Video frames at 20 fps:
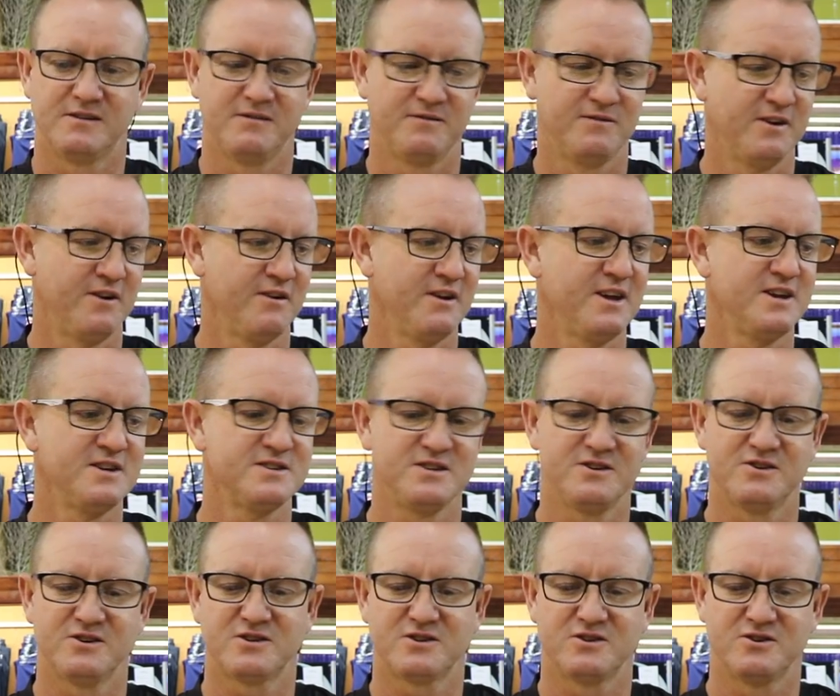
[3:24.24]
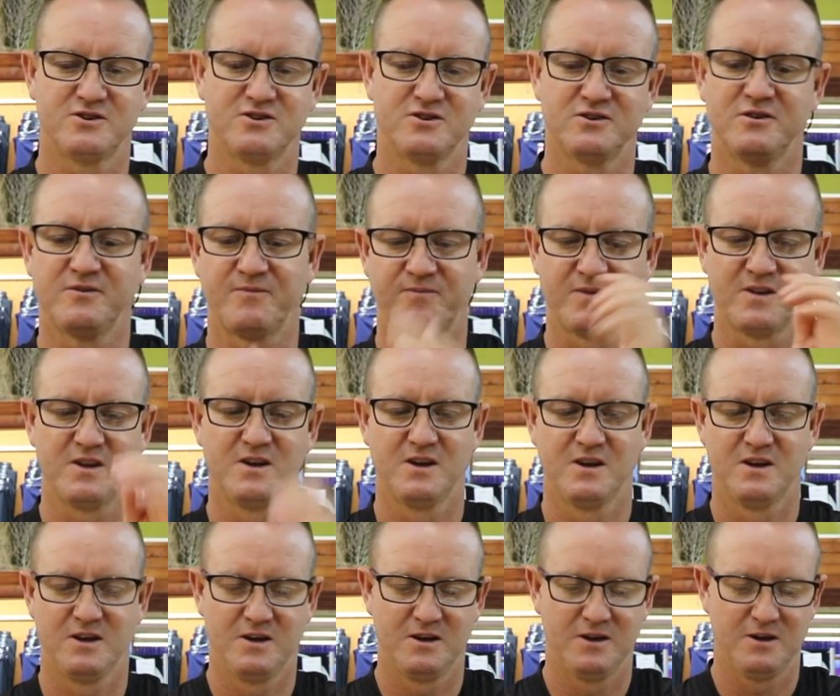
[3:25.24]
Very easy knot to do.
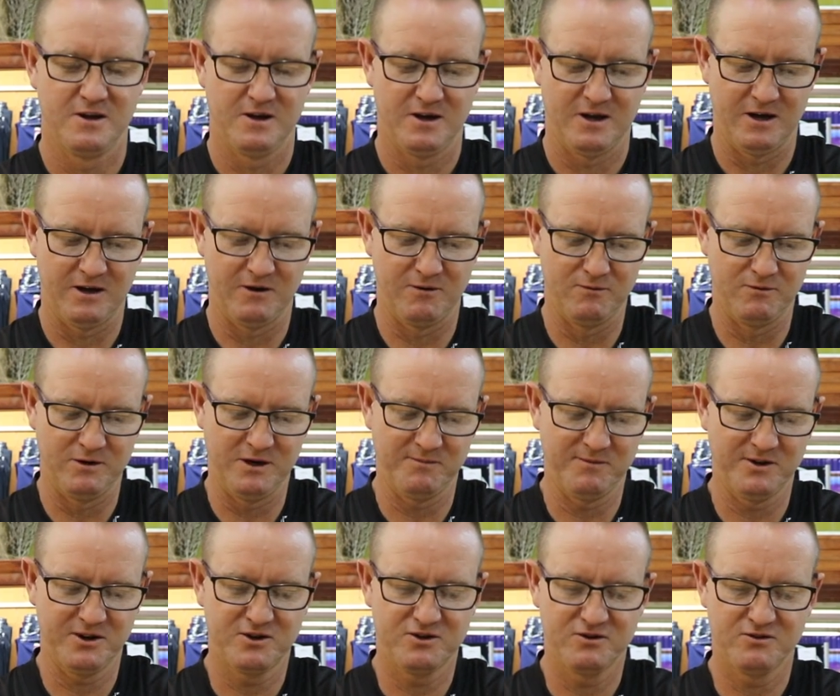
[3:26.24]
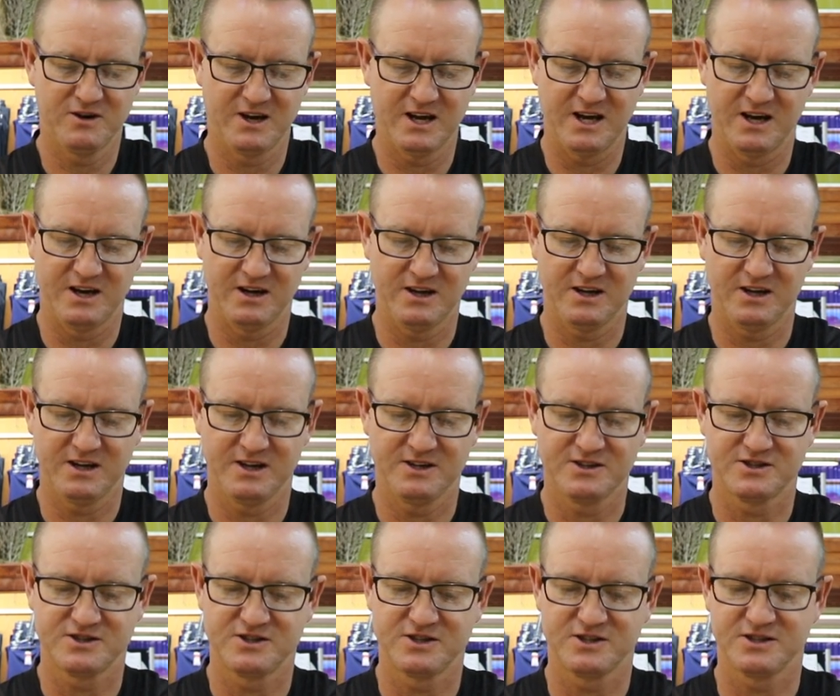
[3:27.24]
And all I'm going to do now
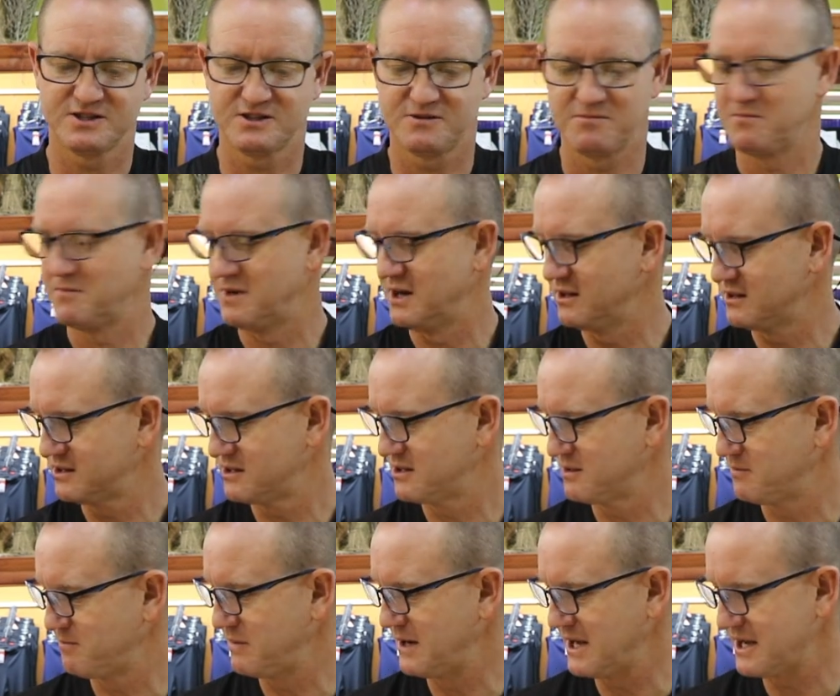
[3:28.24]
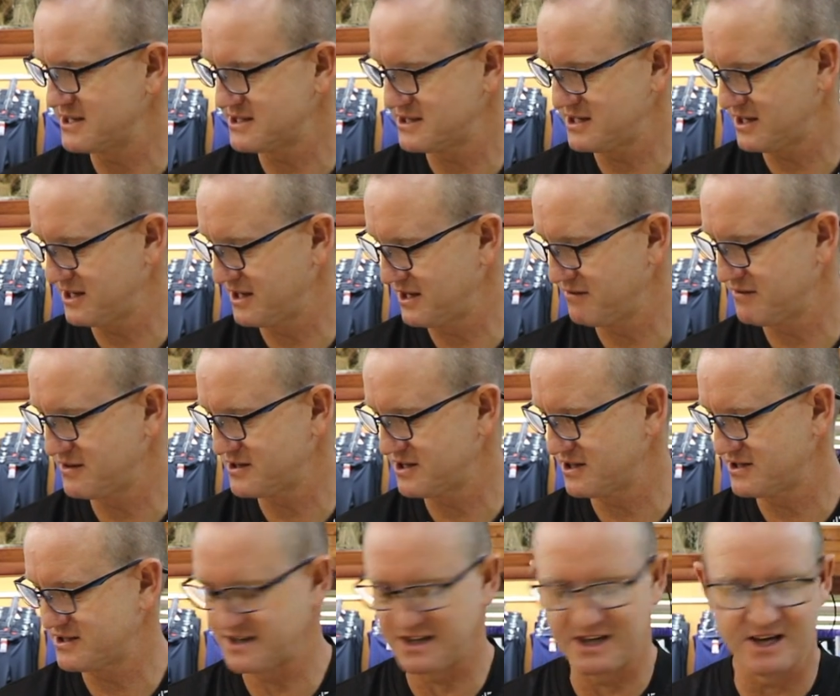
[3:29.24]
is just melt the plastic ever
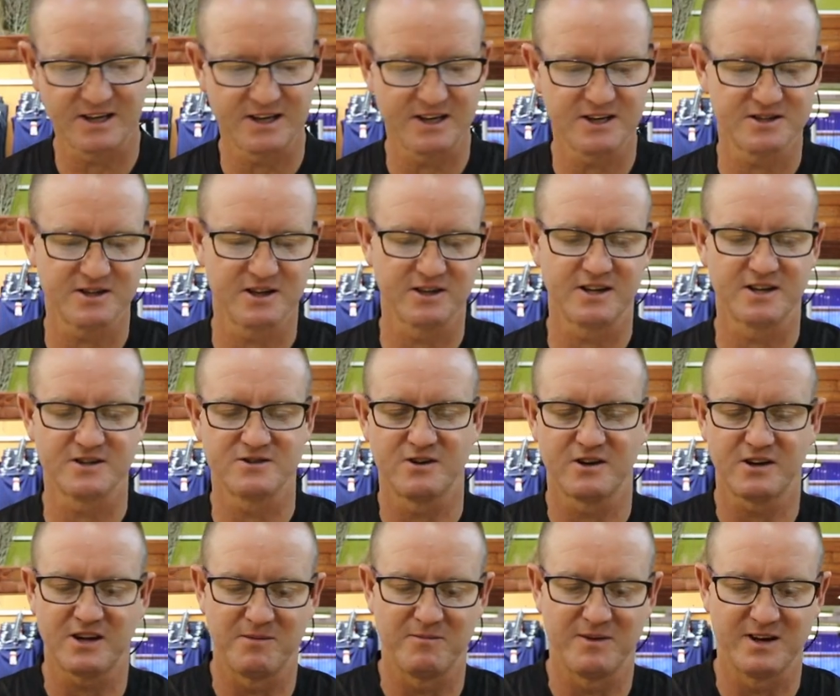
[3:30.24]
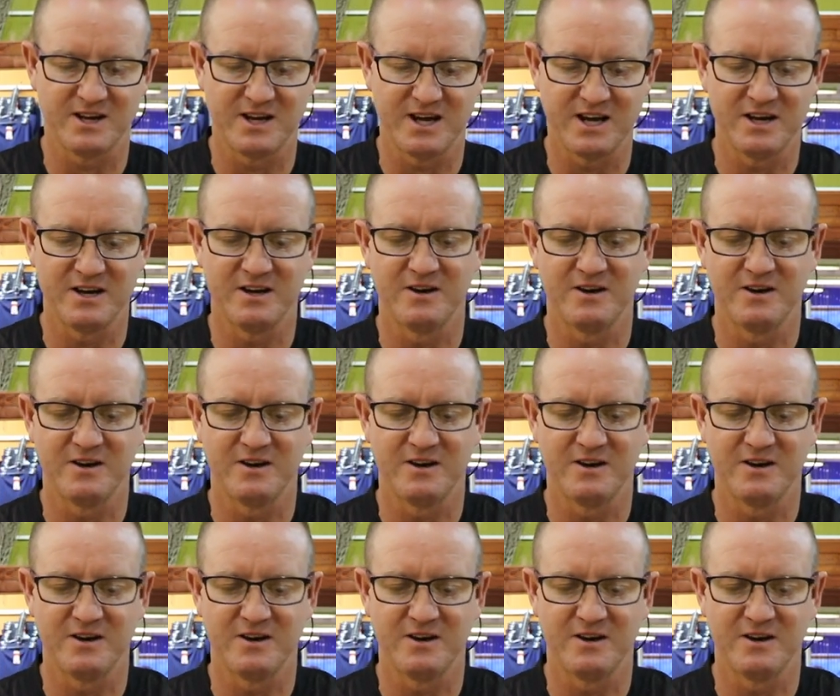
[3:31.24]
so slightly so it does not come undone.